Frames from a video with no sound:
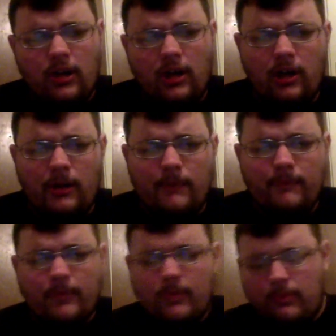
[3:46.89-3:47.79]

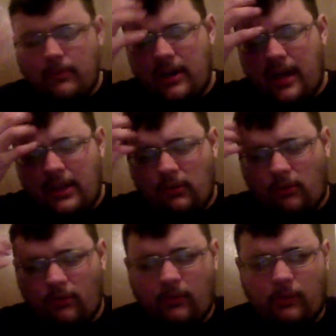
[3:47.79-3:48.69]
But I think
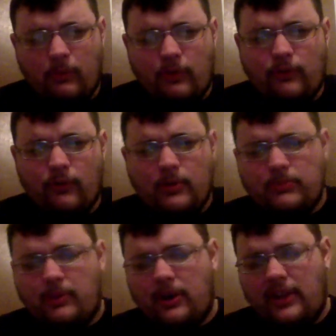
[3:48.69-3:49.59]
for the
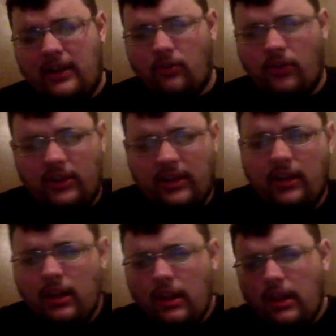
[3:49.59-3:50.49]
most part they really did.